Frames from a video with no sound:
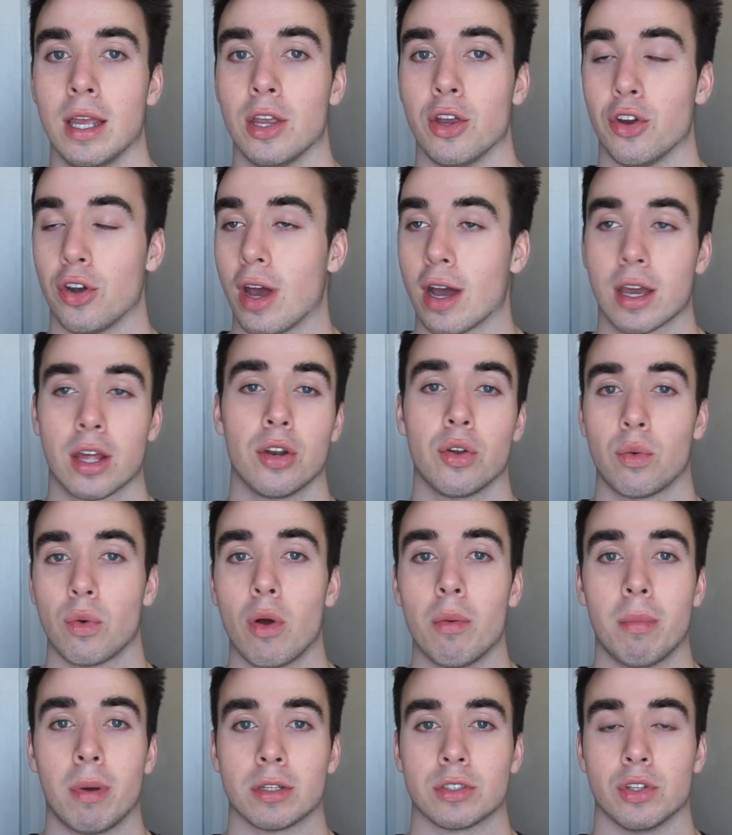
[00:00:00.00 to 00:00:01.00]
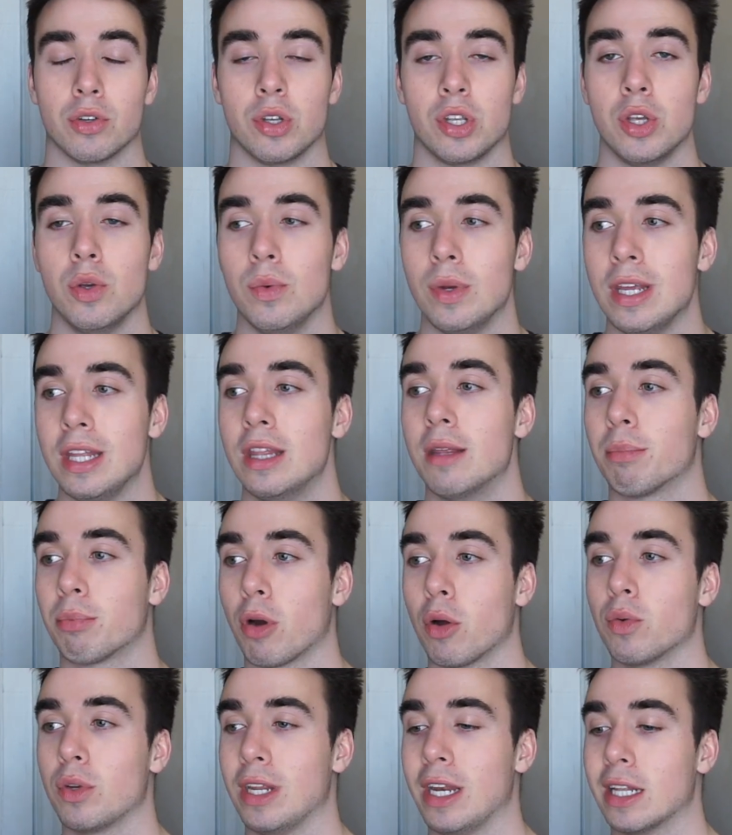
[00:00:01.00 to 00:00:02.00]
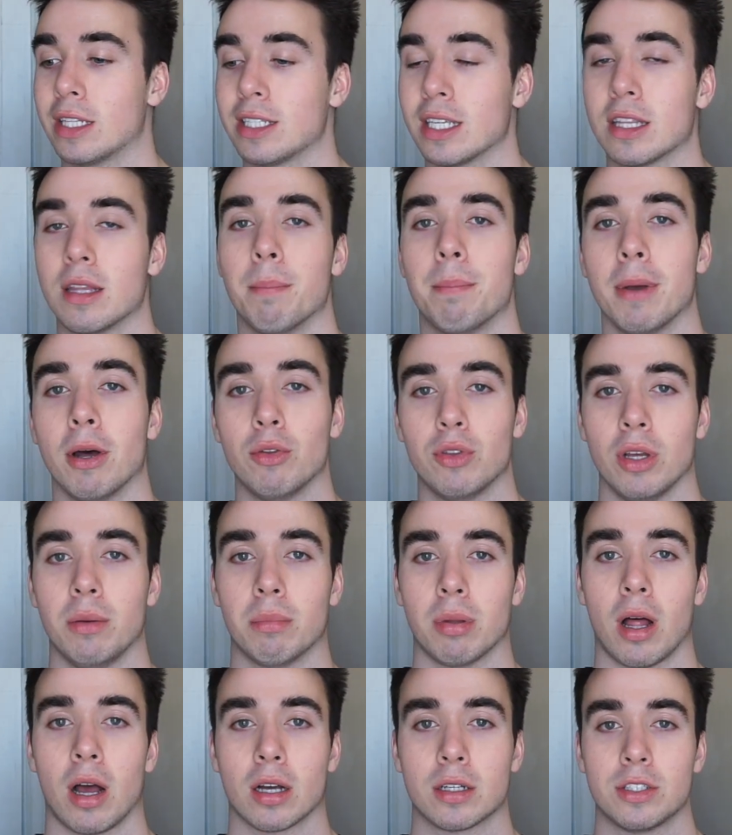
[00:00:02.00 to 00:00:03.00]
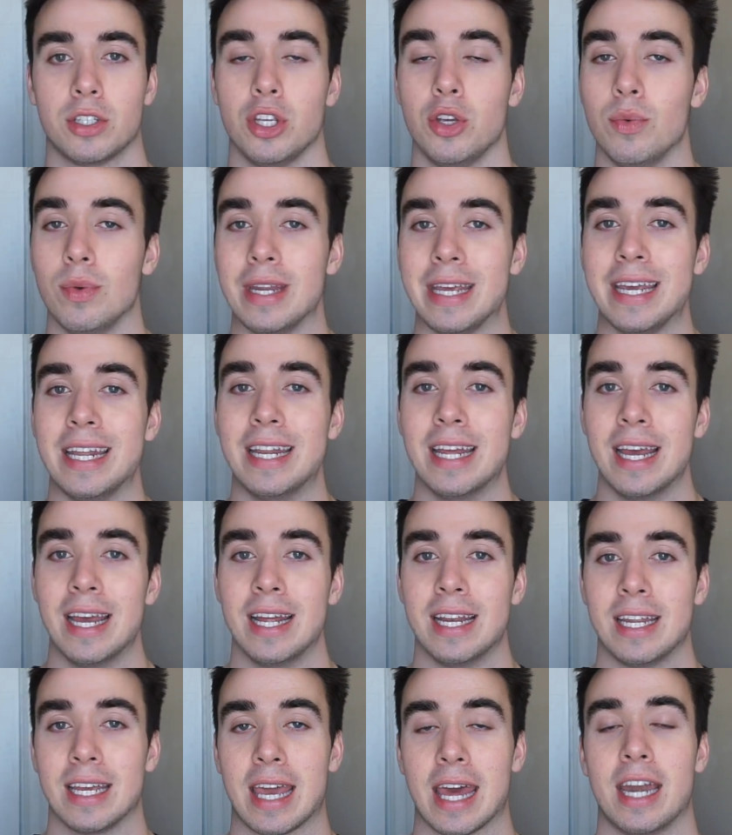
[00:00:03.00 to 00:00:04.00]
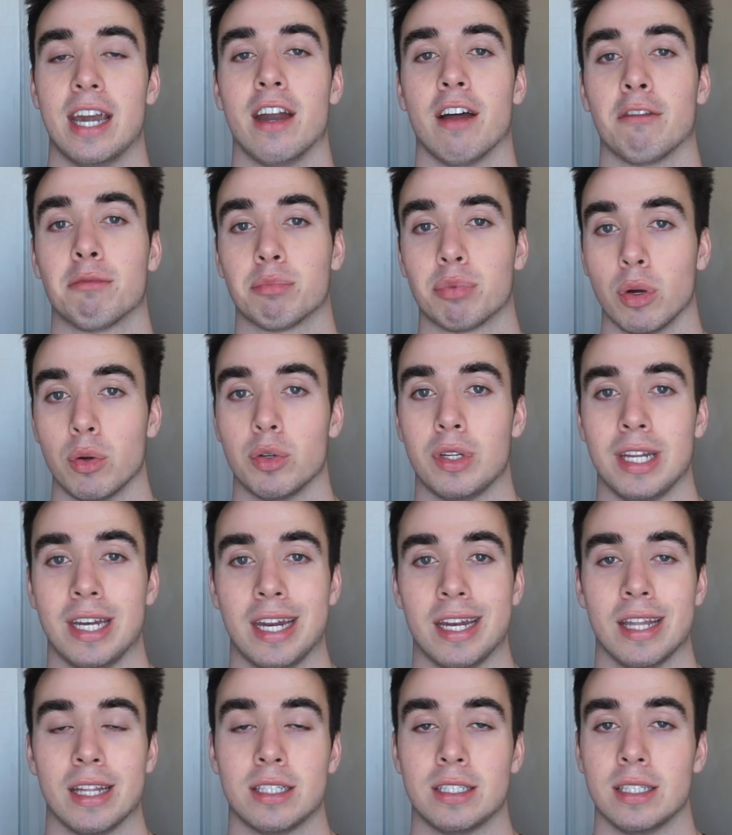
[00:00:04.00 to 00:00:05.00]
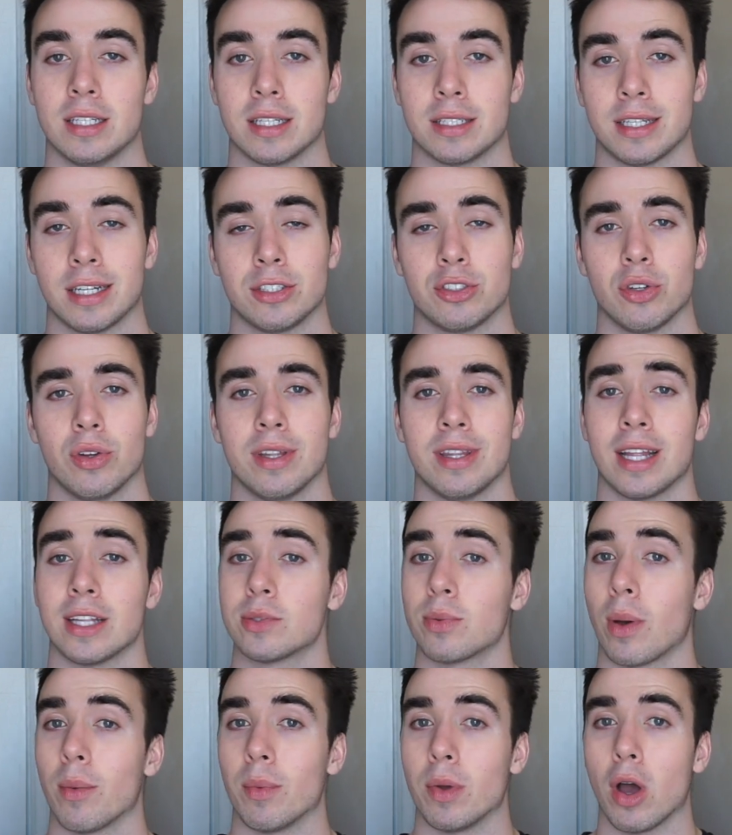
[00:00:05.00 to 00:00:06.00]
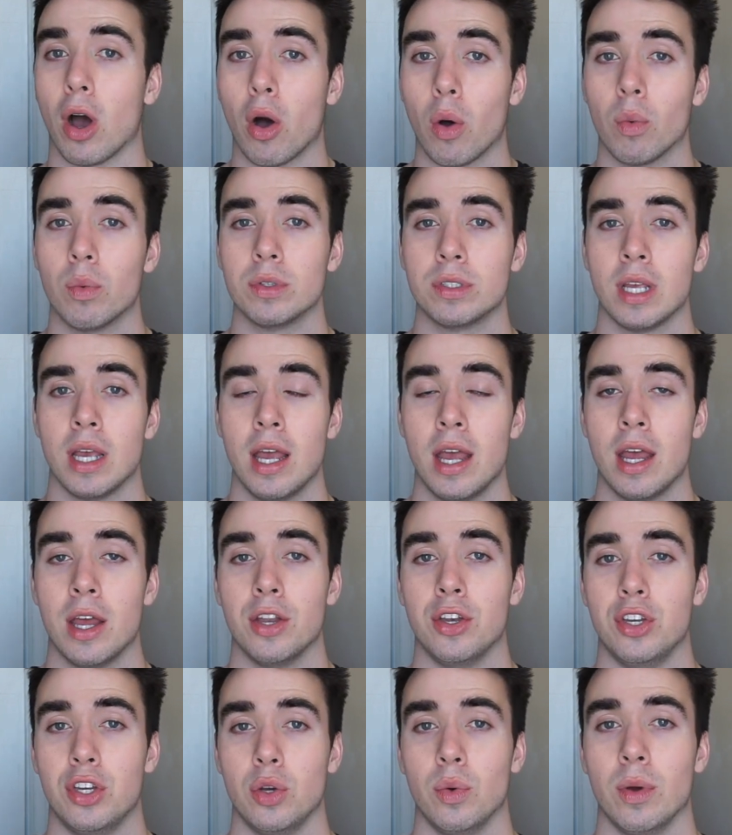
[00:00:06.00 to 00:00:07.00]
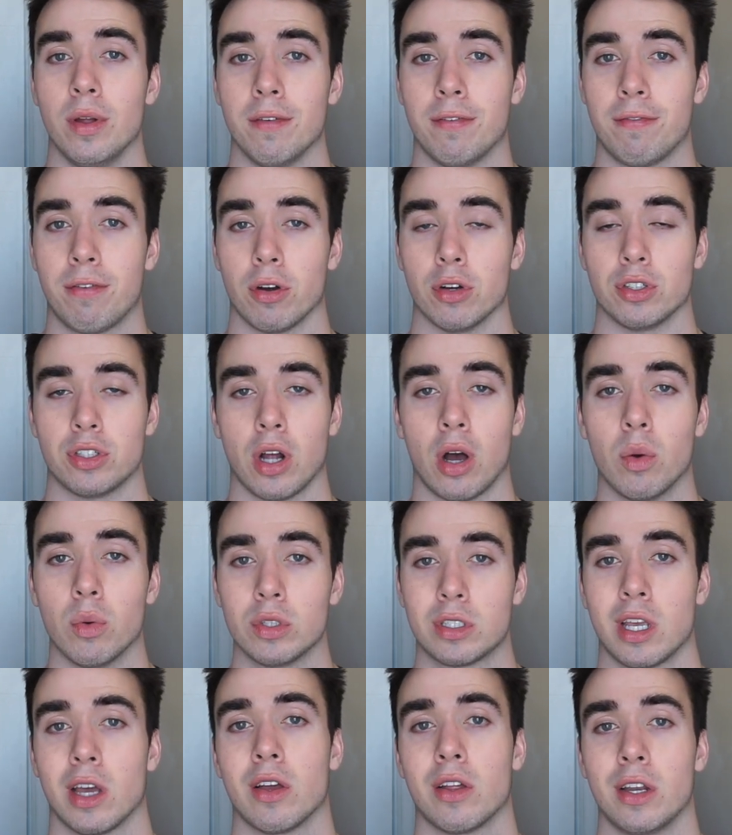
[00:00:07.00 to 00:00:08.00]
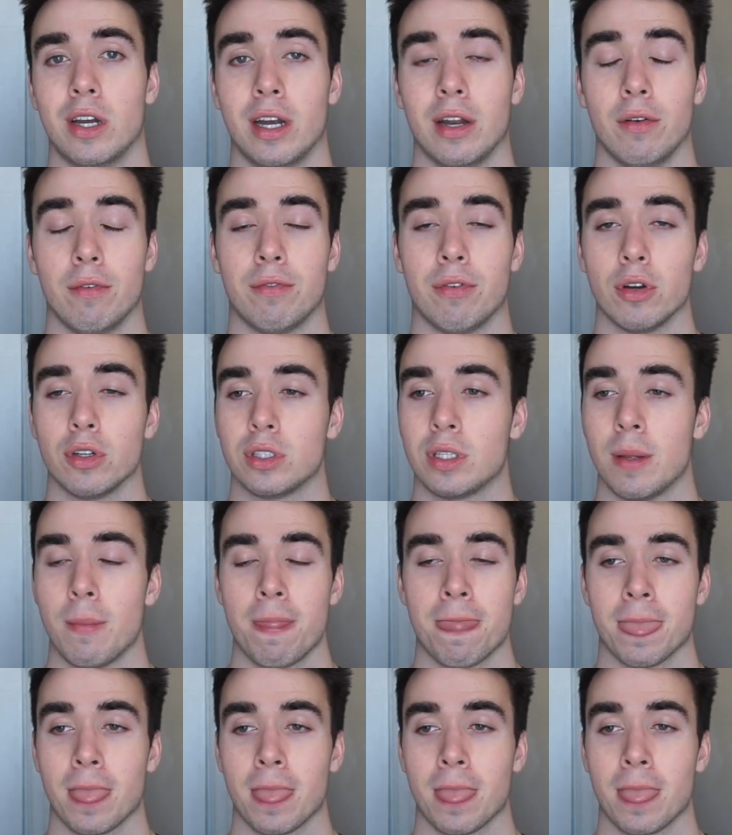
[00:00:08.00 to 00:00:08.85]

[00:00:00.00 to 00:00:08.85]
you're not going to grow muscle. You need the protein. It's like the building blocks. So you need to get enough protein in. This is essential, and that's why we always do it first. Always calculate it first.